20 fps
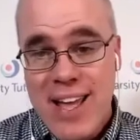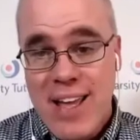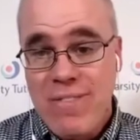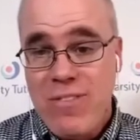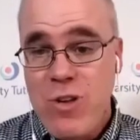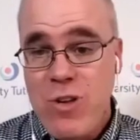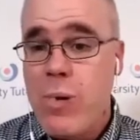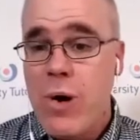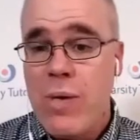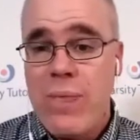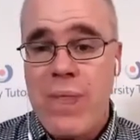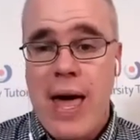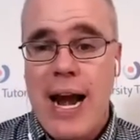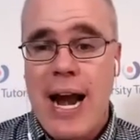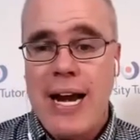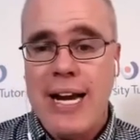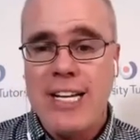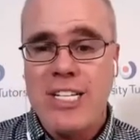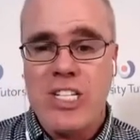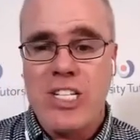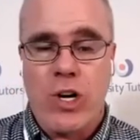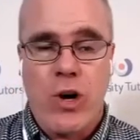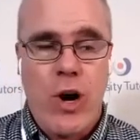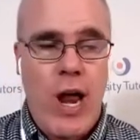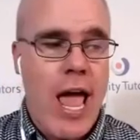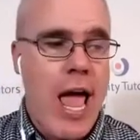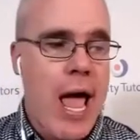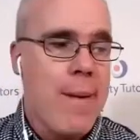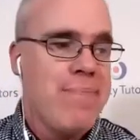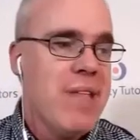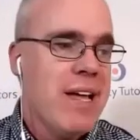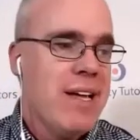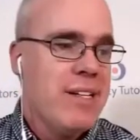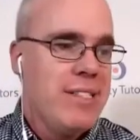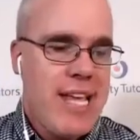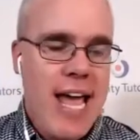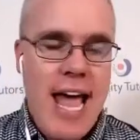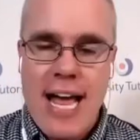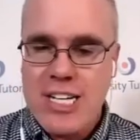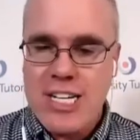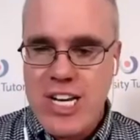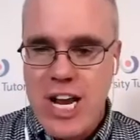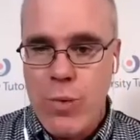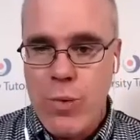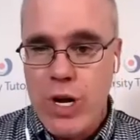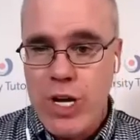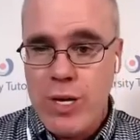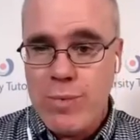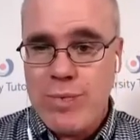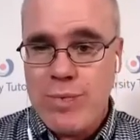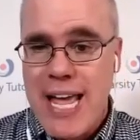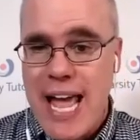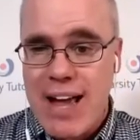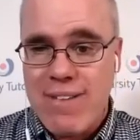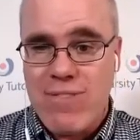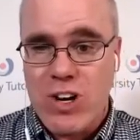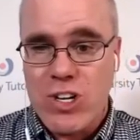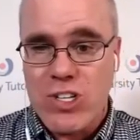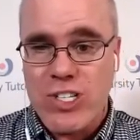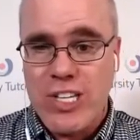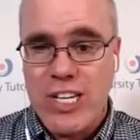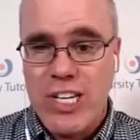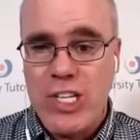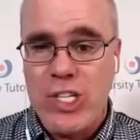if you put that on Instagram, tag Jay Williams, tag Varsity